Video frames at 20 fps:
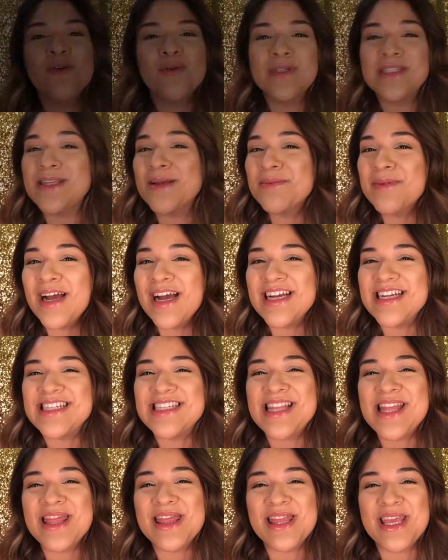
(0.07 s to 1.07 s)
What's up guys?
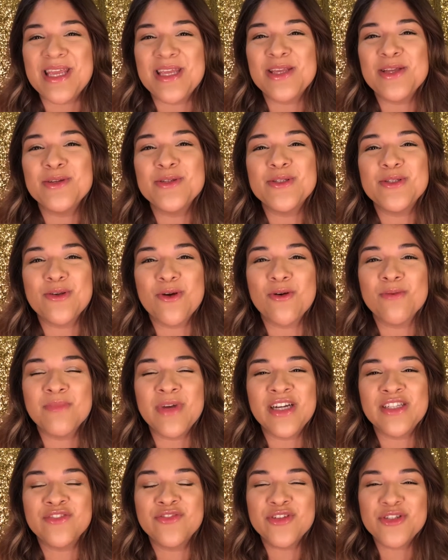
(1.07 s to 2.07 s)
Thank you so
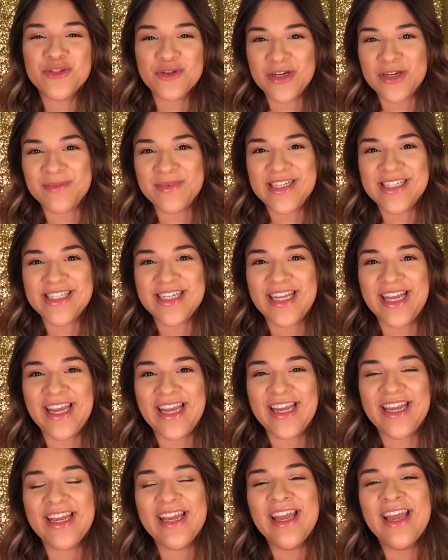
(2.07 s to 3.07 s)
much for joining me
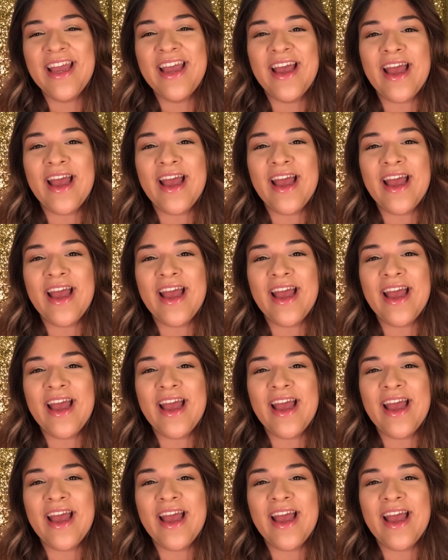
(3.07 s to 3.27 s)
today.